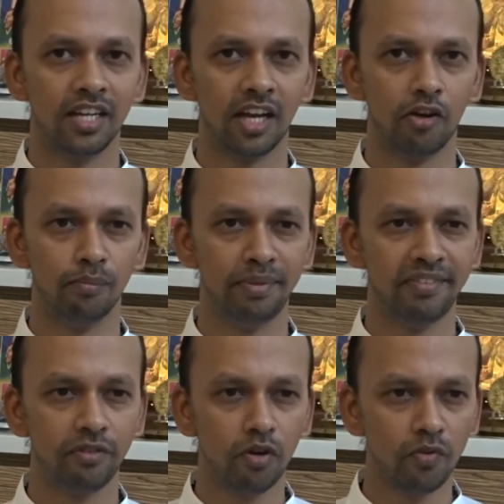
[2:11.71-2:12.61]
Now,
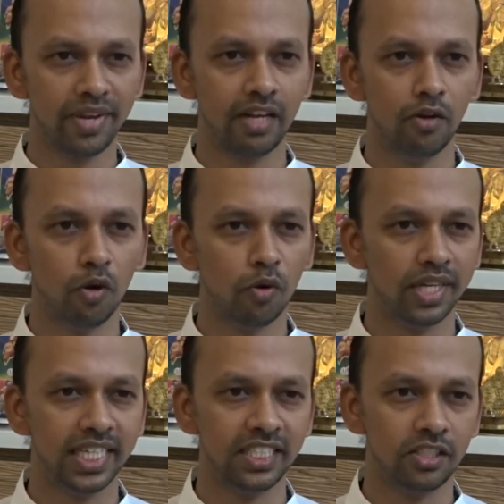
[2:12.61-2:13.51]
before we
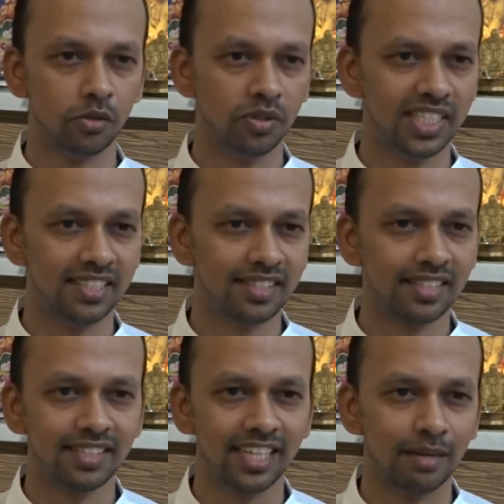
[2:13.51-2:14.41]
go into
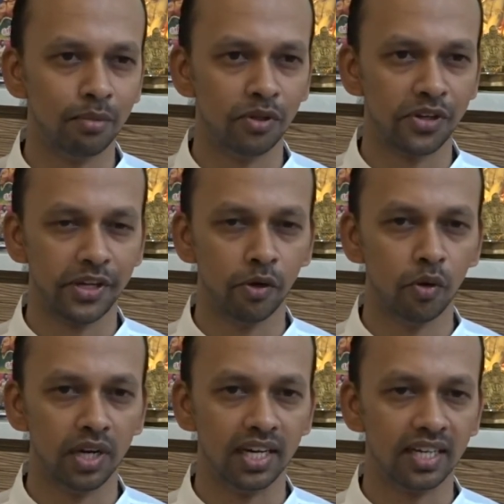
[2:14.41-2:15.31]
discussing about
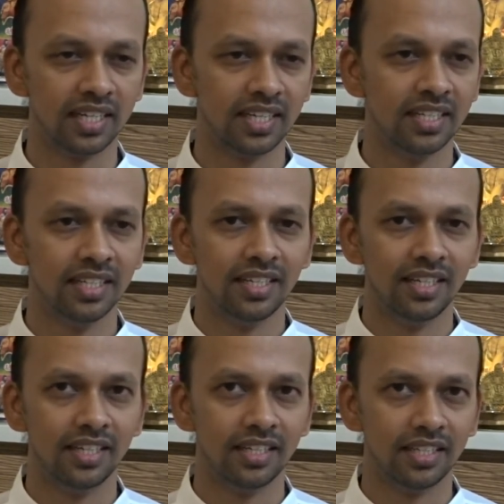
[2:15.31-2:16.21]
yoga,
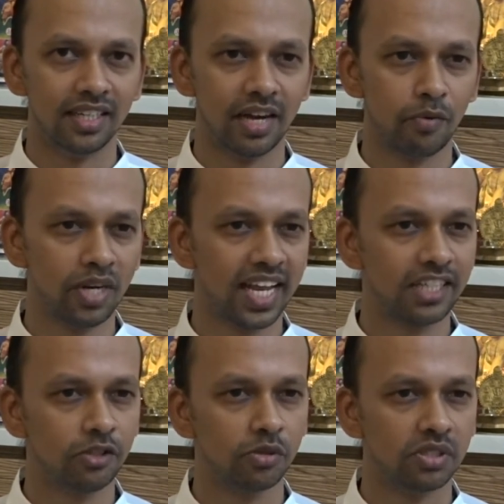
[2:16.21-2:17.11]
I would
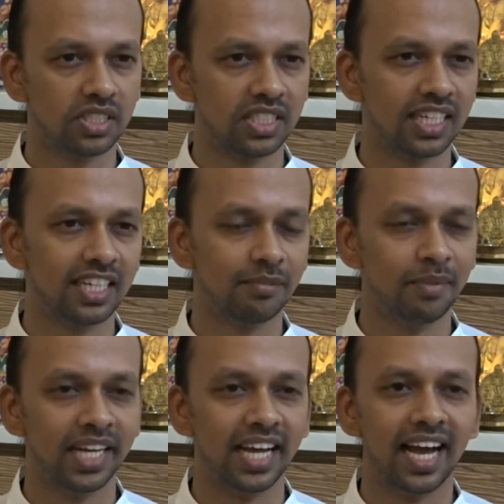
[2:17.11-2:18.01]
like to start
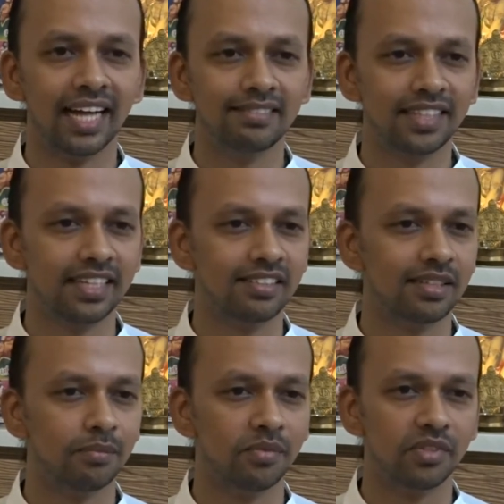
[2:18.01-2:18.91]
by asking
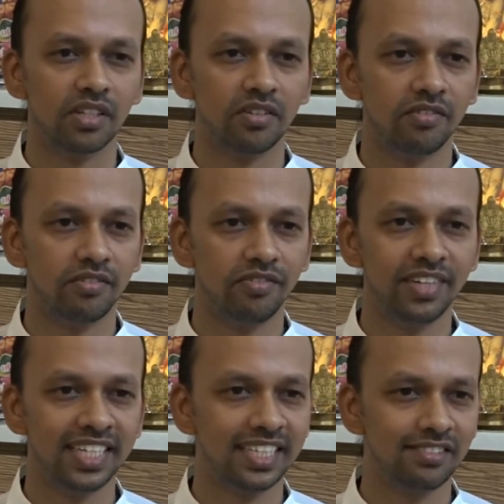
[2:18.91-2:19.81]
some
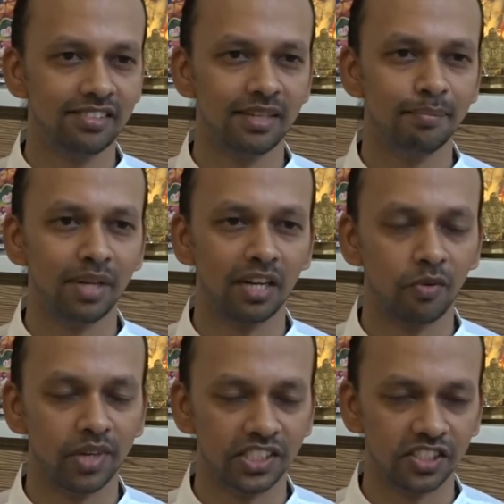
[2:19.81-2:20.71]
very simple
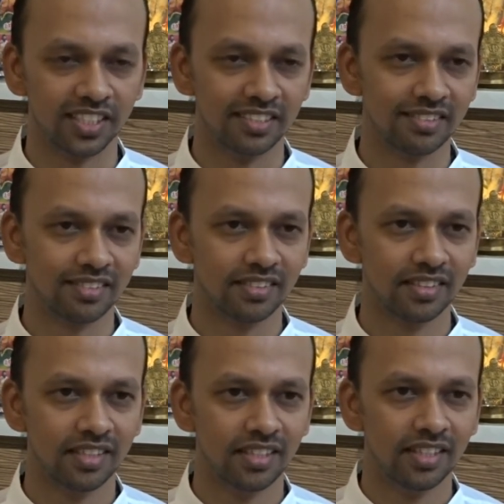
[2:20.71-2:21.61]
questions
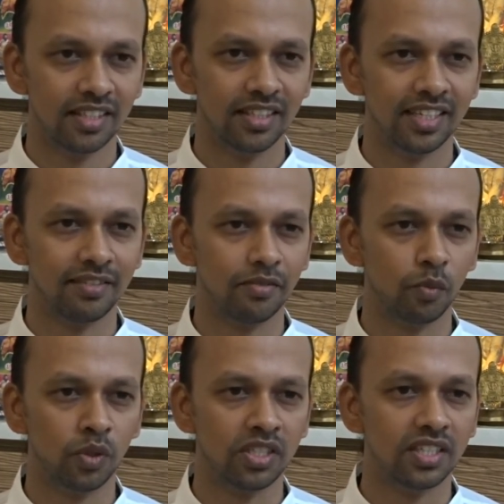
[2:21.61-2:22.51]

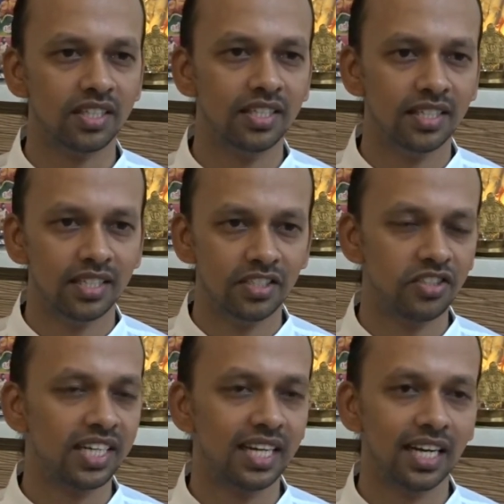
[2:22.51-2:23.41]
that would
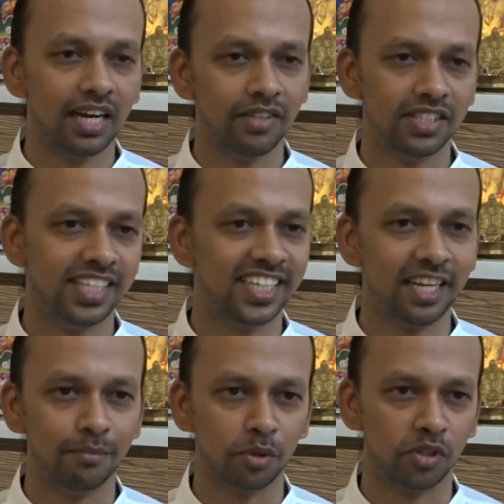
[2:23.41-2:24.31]
trickle our
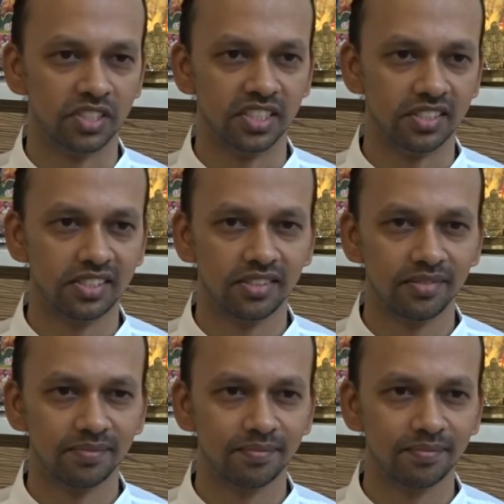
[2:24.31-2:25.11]
thinking process.